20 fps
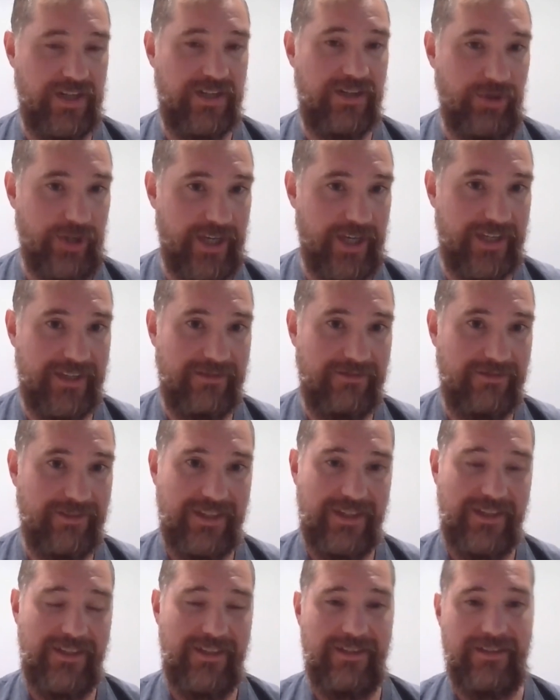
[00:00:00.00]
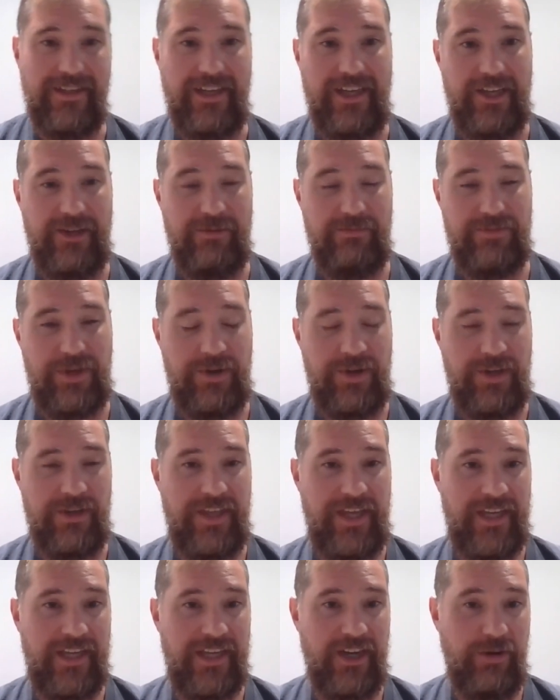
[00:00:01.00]
click. You can
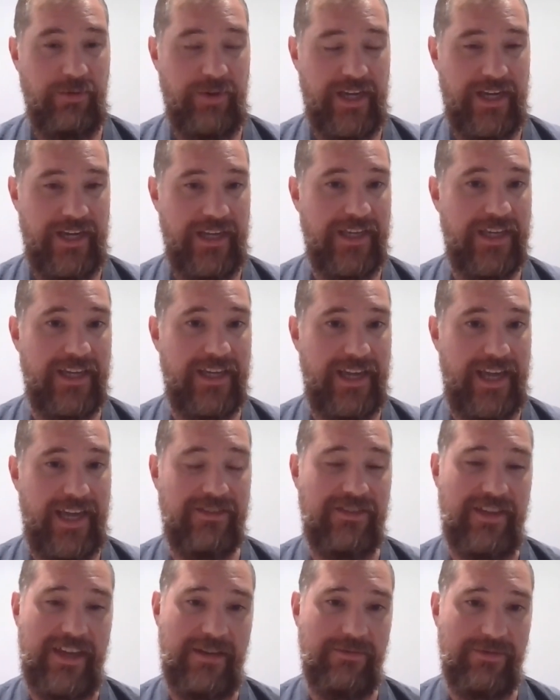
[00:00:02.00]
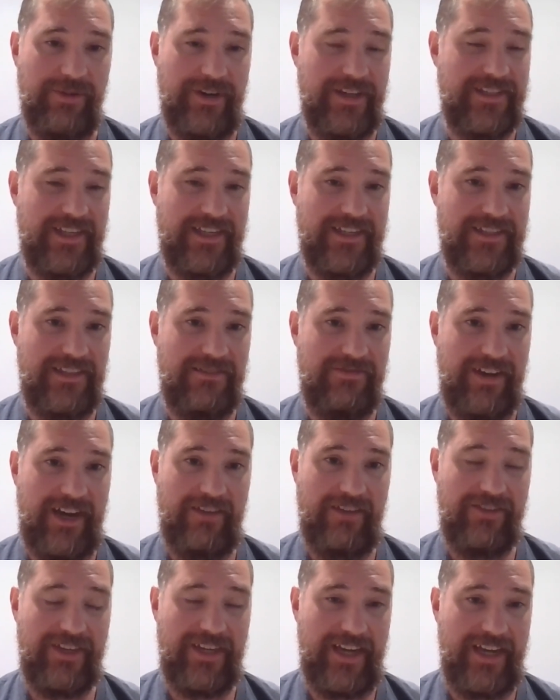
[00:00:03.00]
then go in and connect the
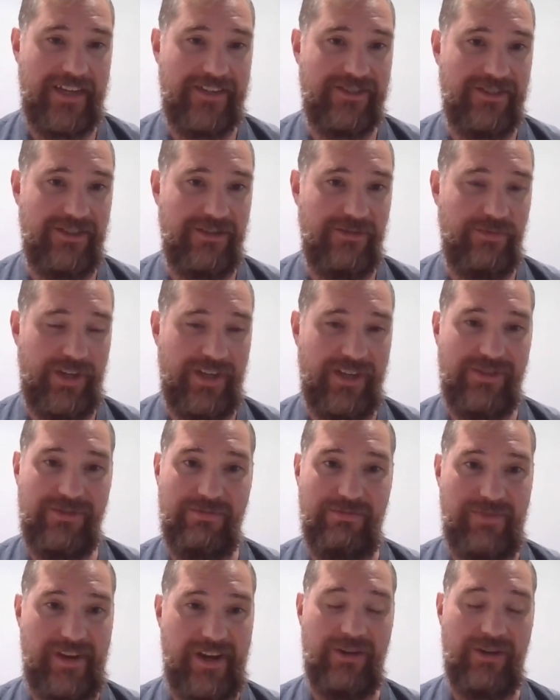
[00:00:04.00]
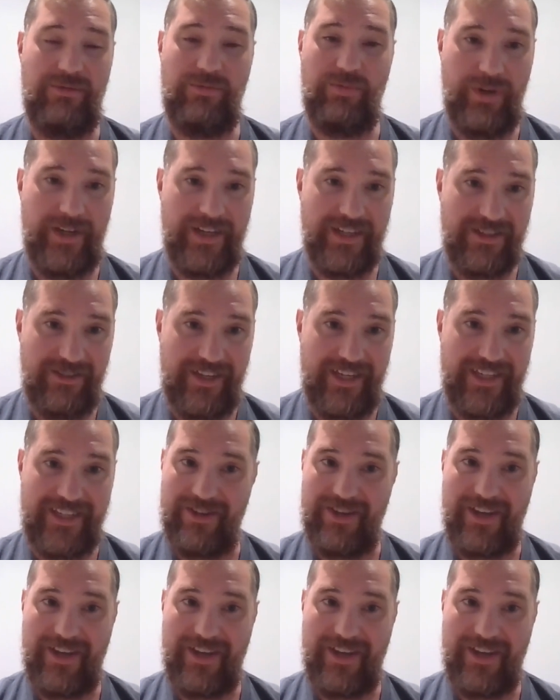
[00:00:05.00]
M365 connector with one click.